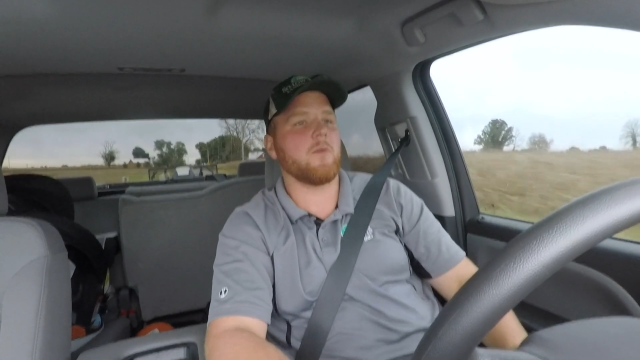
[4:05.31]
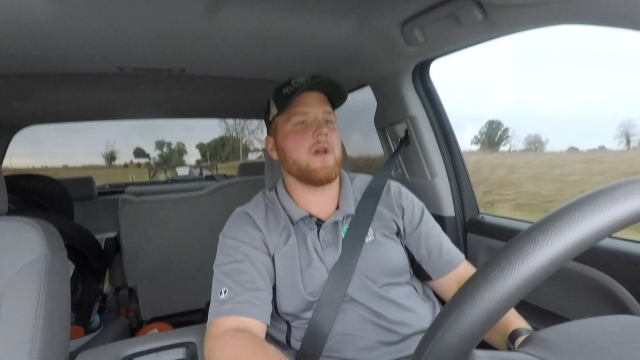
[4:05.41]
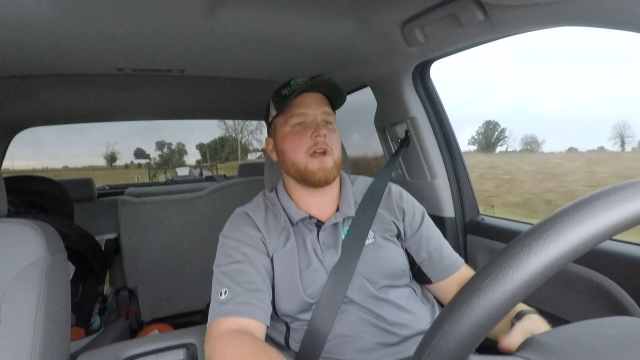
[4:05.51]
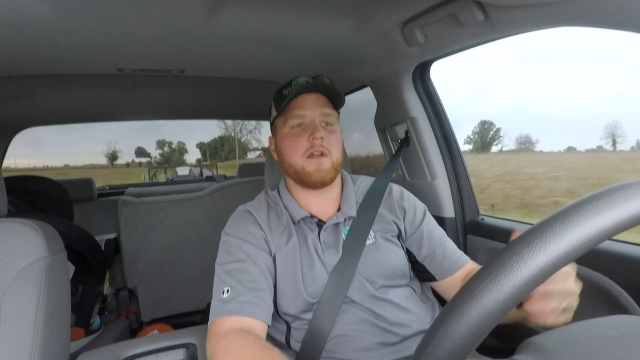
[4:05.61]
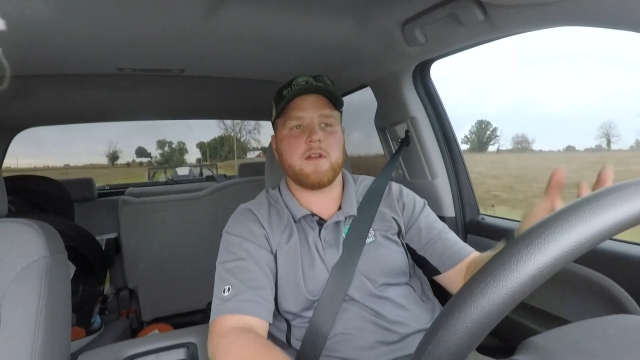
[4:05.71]
to
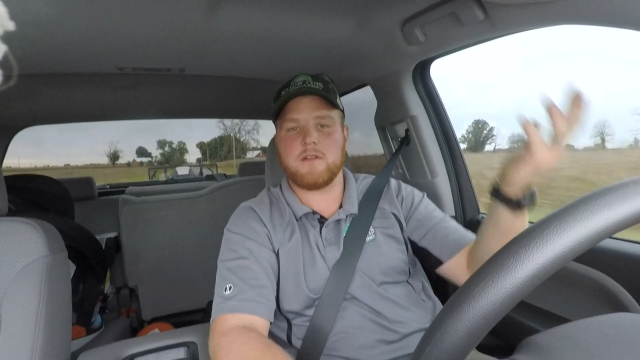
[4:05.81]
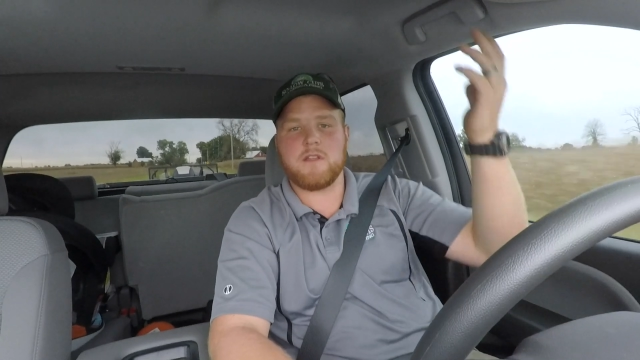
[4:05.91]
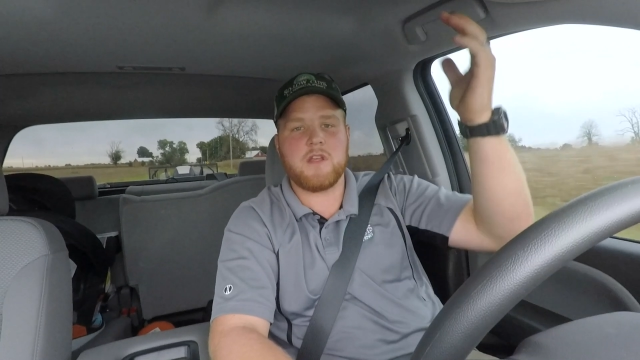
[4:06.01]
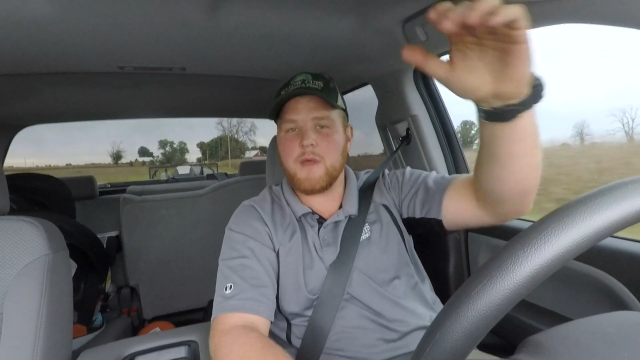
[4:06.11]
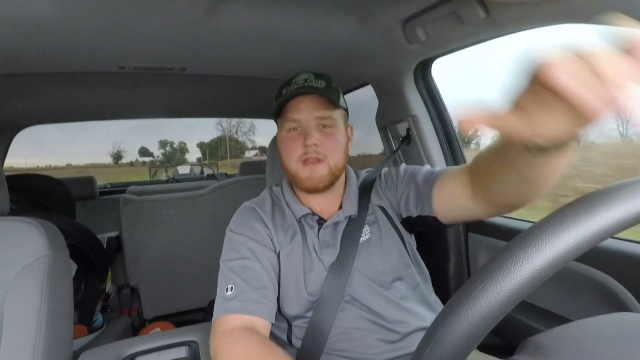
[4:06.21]
where
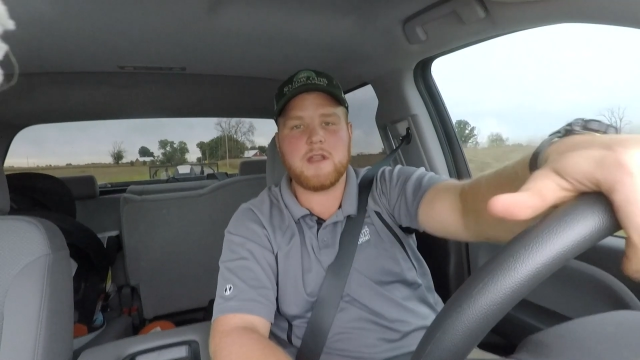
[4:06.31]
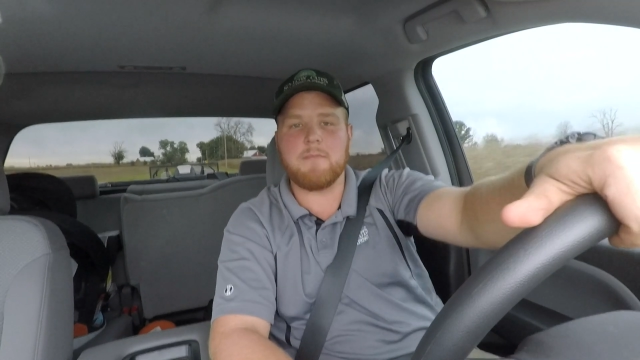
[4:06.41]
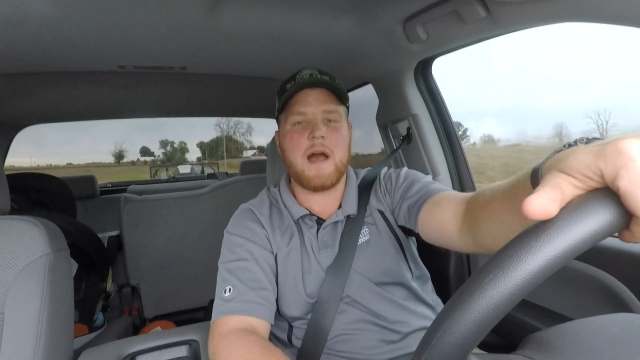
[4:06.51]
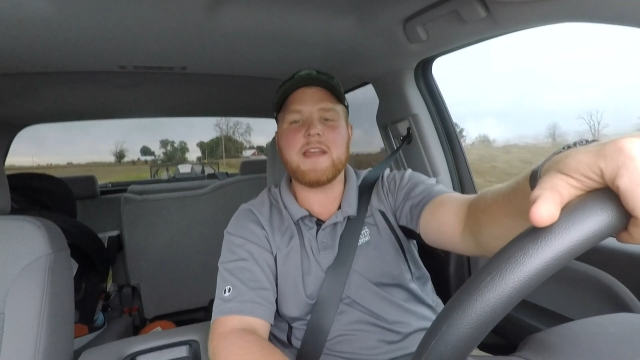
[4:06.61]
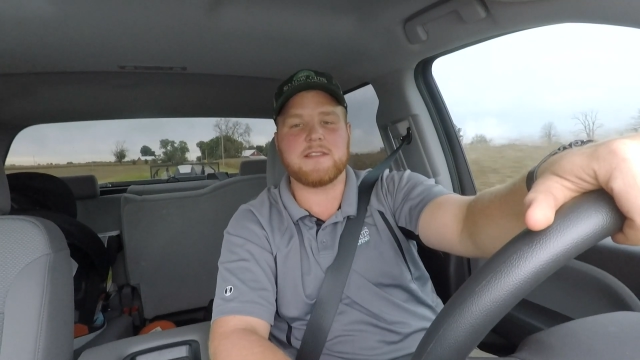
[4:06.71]
you end up
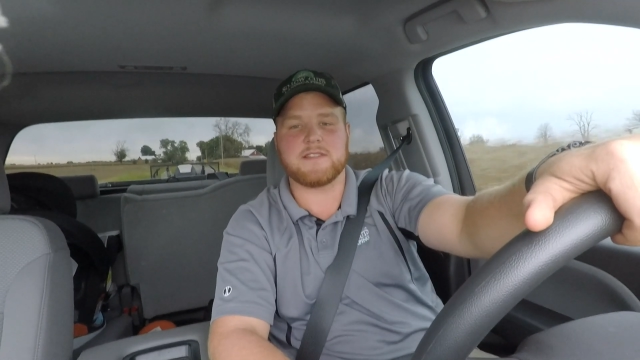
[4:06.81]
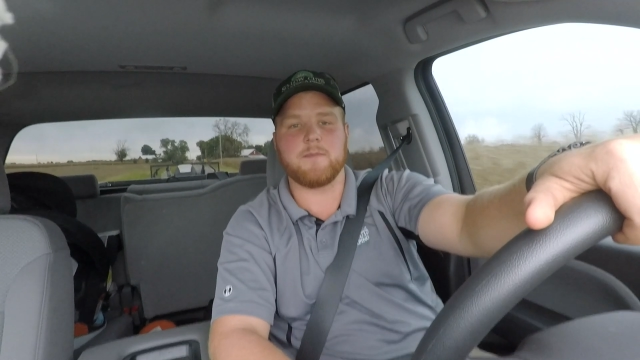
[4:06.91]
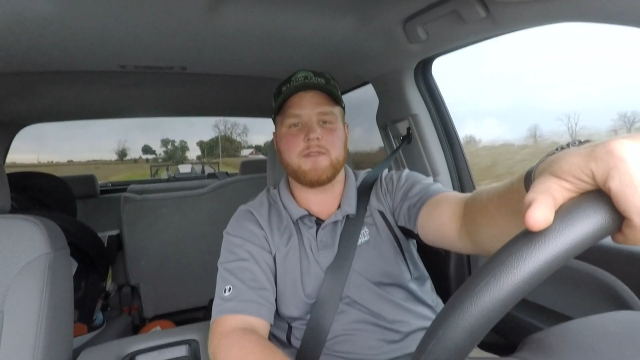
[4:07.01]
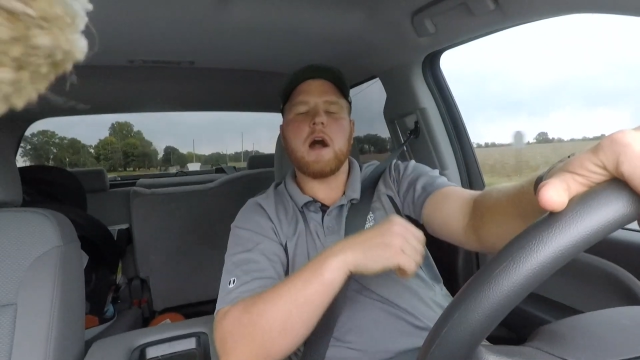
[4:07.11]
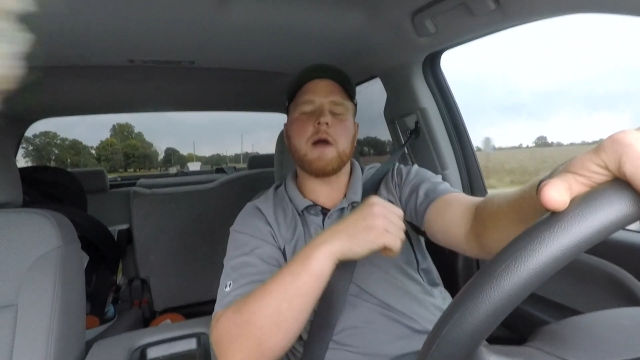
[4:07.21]
buying something.